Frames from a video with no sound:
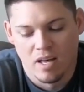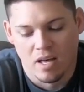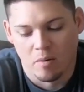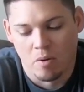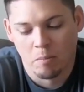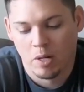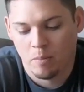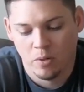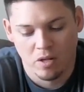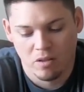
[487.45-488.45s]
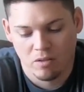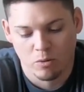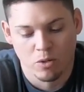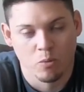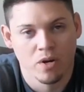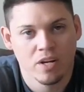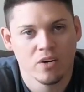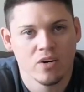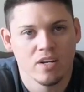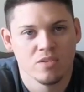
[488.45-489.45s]
I'm going to put it through the
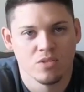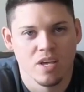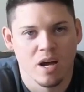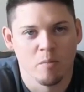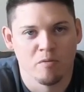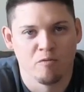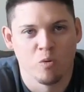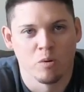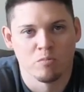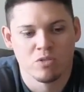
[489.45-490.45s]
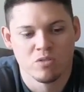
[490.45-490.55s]
ringer and see how it performs.